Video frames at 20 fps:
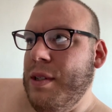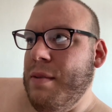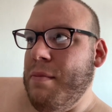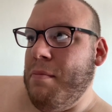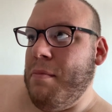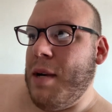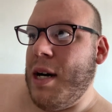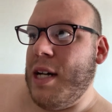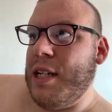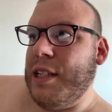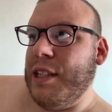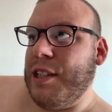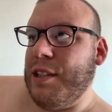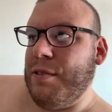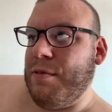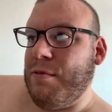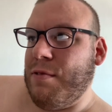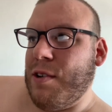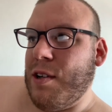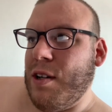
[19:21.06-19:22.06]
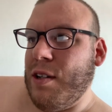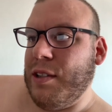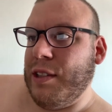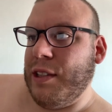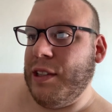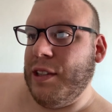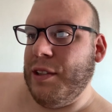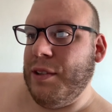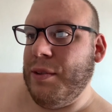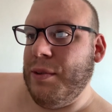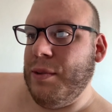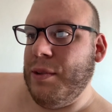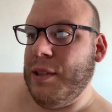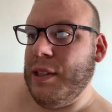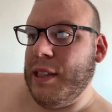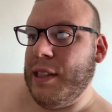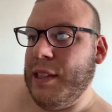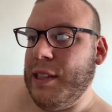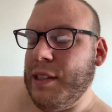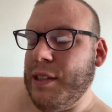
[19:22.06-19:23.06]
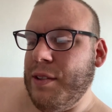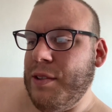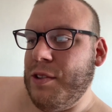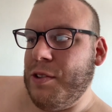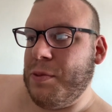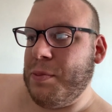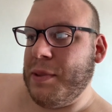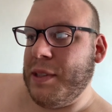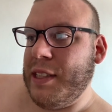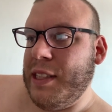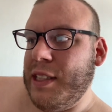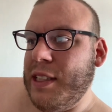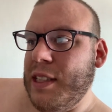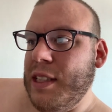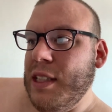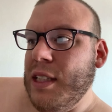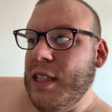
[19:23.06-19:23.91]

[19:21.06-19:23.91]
Monica Rawling, who Glenn Close played,